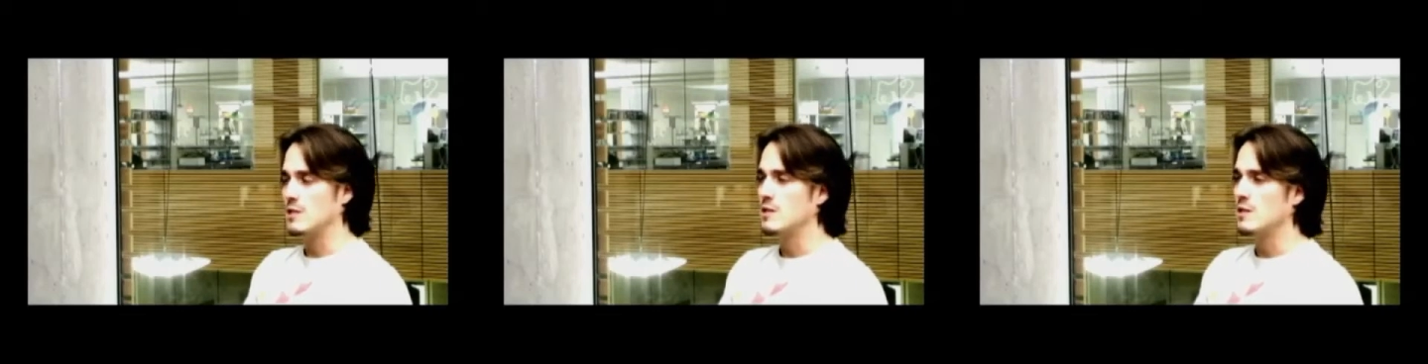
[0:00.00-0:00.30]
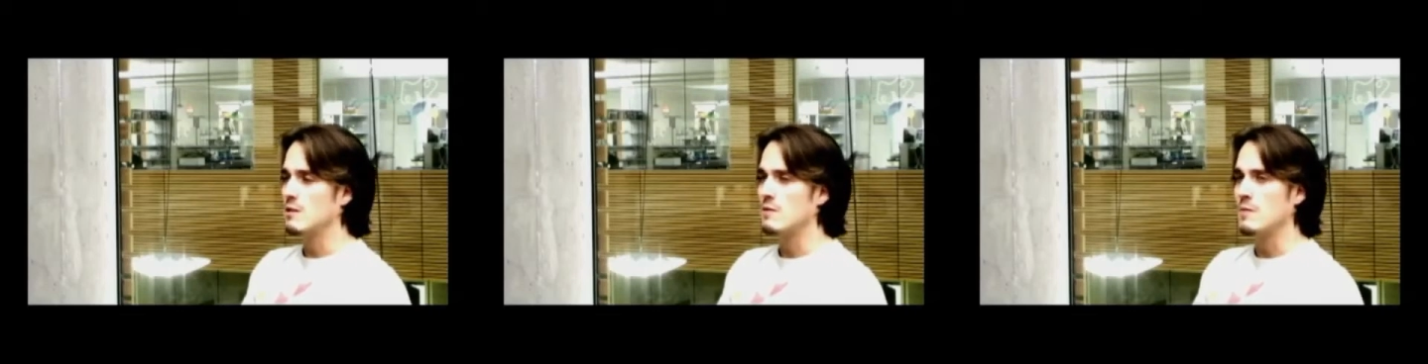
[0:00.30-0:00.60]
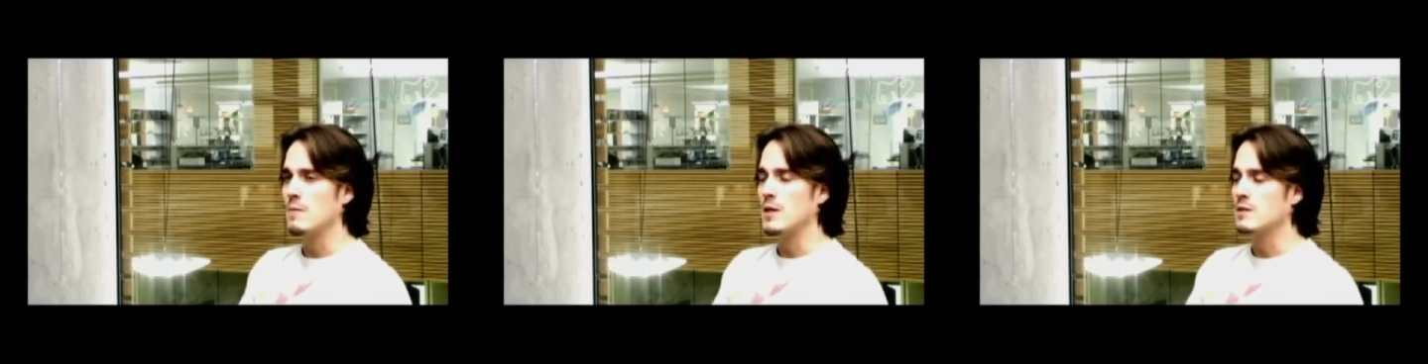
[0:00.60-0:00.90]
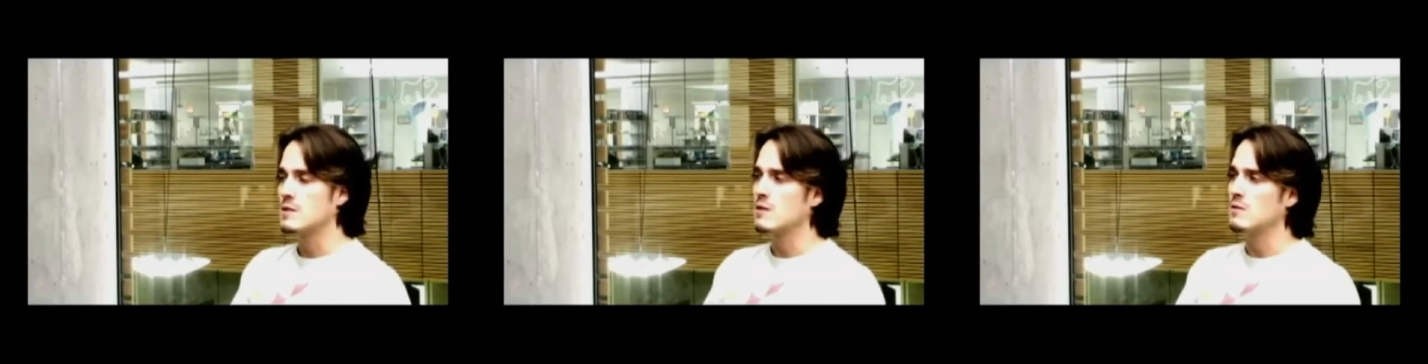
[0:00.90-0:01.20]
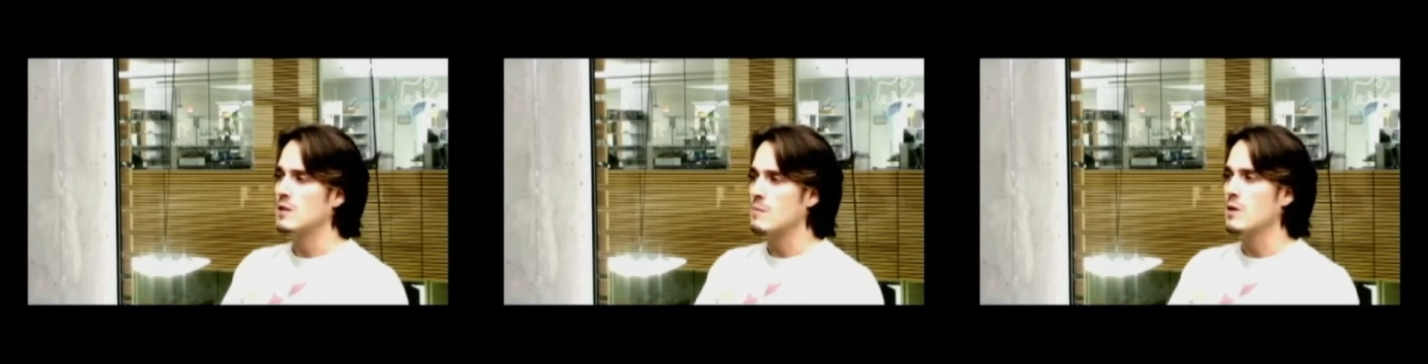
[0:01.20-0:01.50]
CL3 means
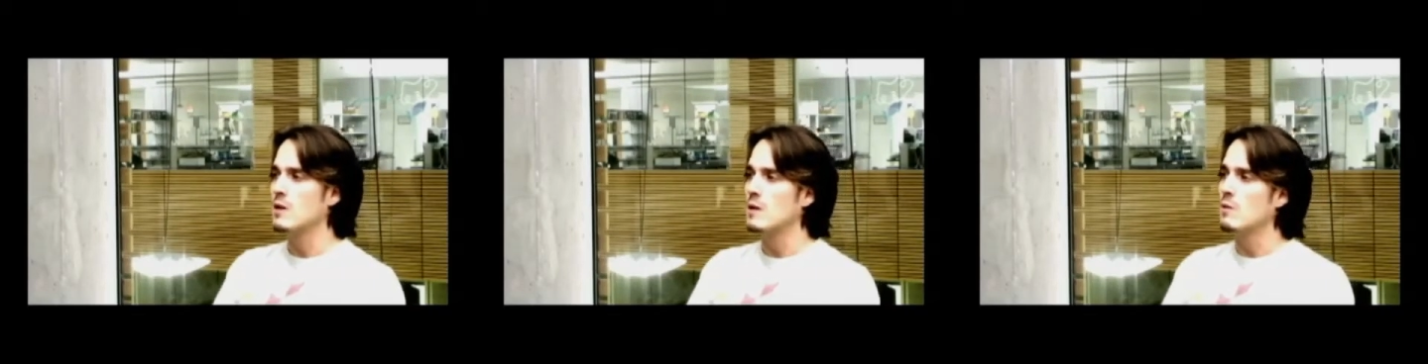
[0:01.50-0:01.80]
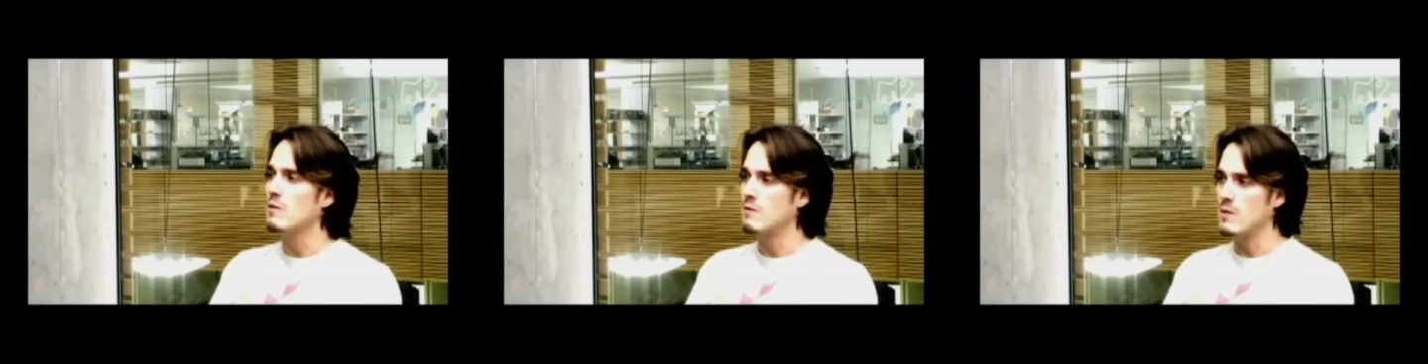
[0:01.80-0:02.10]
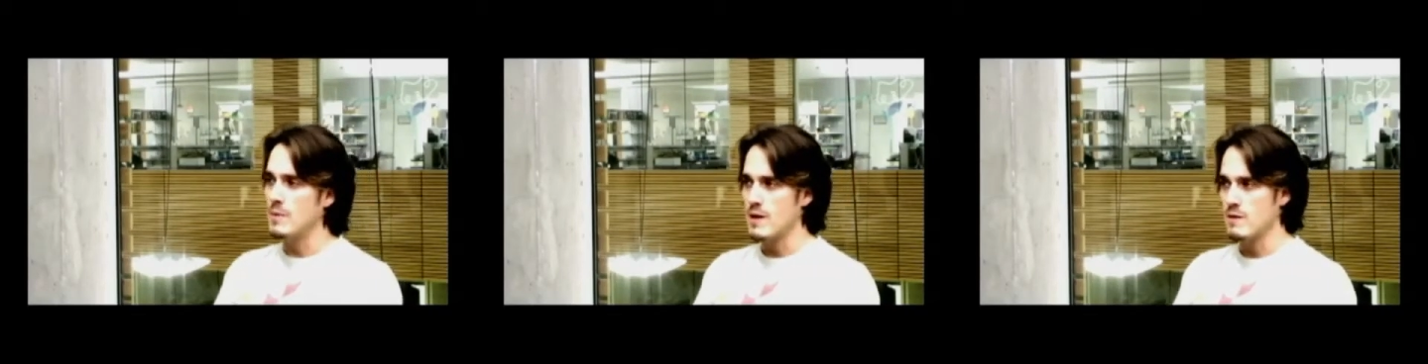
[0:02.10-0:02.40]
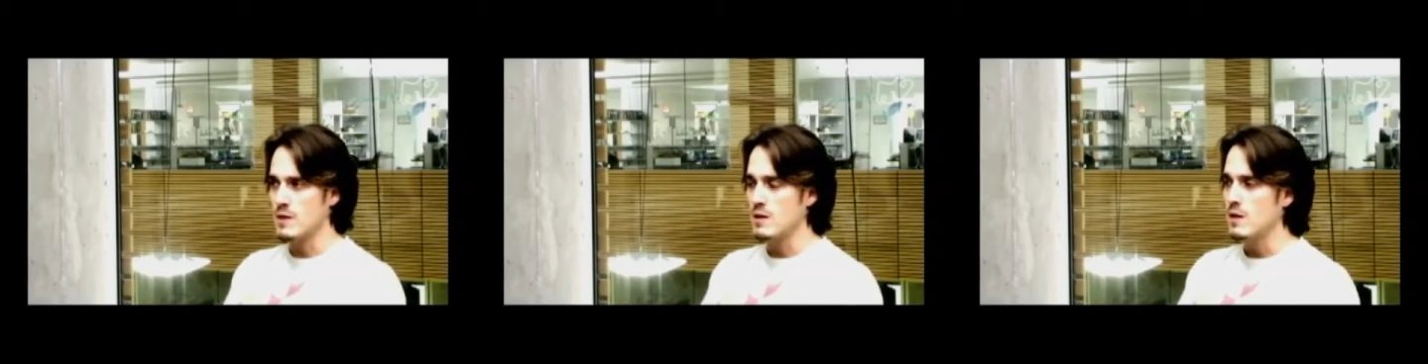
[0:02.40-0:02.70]
containment level 3 pathogen.